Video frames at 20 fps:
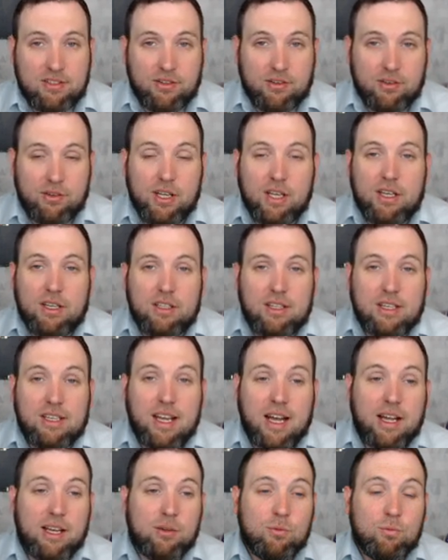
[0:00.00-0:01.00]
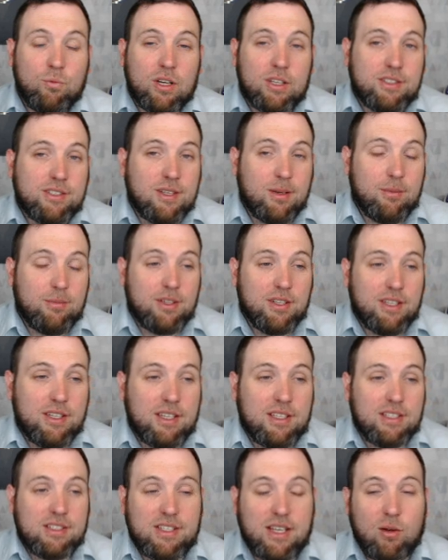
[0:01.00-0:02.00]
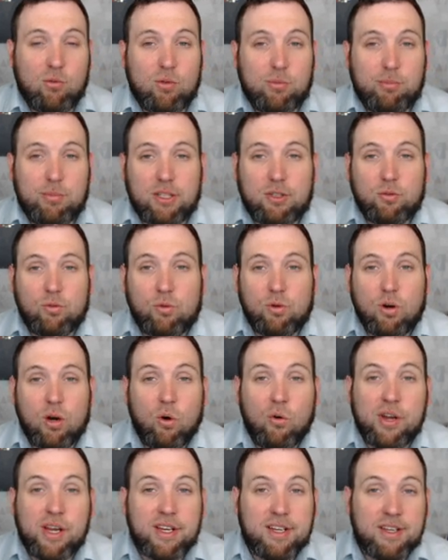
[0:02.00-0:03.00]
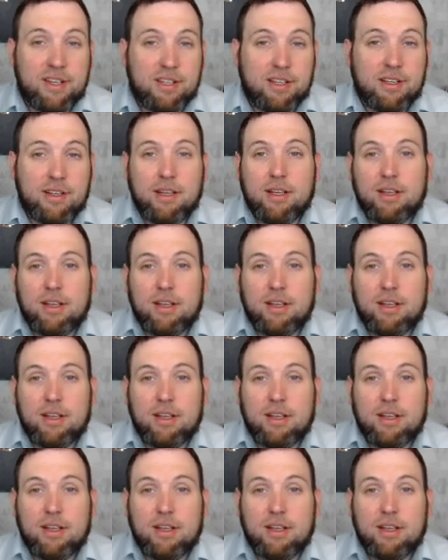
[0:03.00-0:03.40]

So you kind of want some of these that would be growing,